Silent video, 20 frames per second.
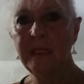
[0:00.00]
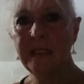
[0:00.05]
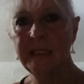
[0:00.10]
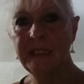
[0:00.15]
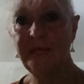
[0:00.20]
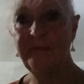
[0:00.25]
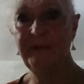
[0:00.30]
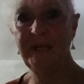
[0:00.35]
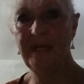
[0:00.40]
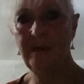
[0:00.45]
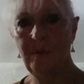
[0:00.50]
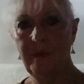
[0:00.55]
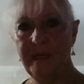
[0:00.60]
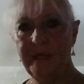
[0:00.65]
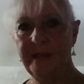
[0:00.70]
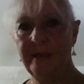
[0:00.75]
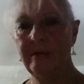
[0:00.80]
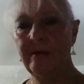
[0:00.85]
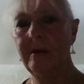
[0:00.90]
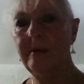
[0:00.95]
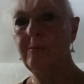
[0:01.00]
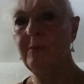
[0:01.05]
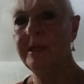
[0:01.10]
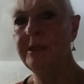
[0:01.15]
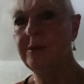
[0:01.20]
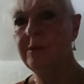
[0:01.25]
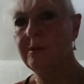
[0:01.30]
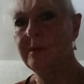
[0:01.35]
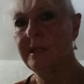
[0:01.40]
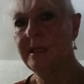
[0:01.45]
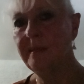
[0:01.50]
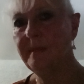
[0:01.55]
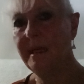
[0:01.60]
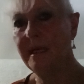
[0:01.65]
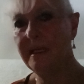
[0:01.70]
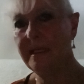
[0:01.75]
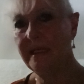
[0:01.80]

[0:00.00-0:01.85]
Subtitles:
Severe weather we're talking about